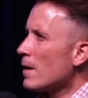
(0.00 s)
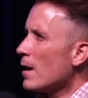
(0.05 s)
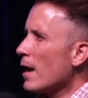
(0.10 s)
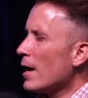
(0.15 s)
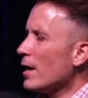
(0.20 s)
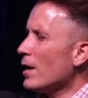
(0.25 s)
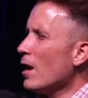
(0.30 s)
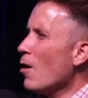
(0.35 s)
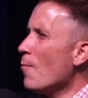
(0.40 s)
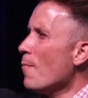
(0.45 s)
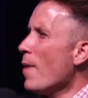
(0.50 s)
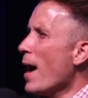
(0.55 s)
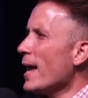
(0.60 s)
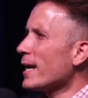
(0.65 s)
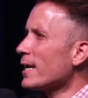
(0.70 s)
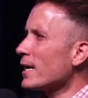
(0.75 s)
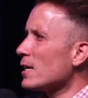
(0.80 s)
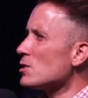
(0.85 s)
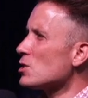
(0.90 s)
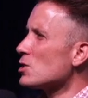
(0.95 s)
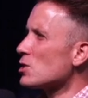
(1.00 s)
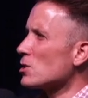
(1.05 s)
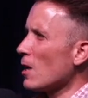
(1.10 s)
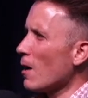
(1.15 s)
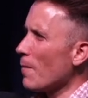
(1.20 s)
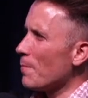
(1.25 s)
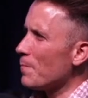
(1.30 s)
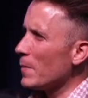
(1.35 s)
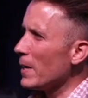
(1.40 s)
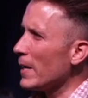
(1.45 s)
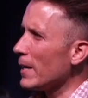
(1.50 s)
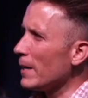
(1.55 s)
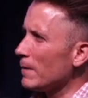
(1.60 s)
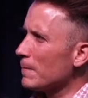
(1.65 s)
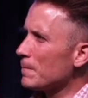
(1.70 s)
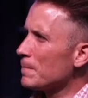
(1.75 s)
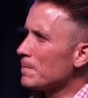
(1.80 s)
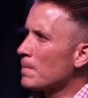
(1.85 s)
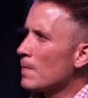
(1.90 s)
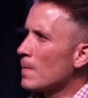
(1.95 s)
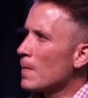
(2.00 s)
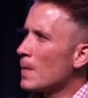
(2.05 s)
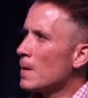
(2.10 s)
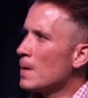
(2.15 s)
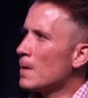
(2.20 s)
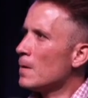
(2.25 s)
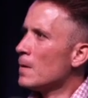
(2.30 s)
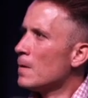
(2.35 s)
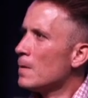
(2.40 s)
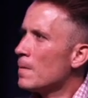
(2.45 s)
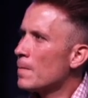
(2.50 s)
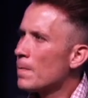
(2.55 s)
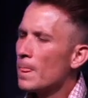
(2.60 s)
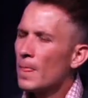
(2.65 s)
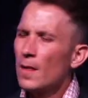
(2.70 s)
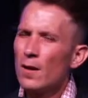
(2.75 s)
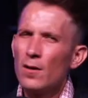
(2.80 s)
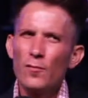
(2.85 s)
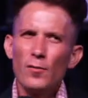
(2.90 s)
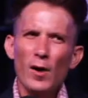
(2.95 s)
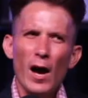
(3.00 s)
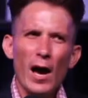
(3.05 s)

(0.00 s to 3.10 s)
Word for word: And no man can stop me. For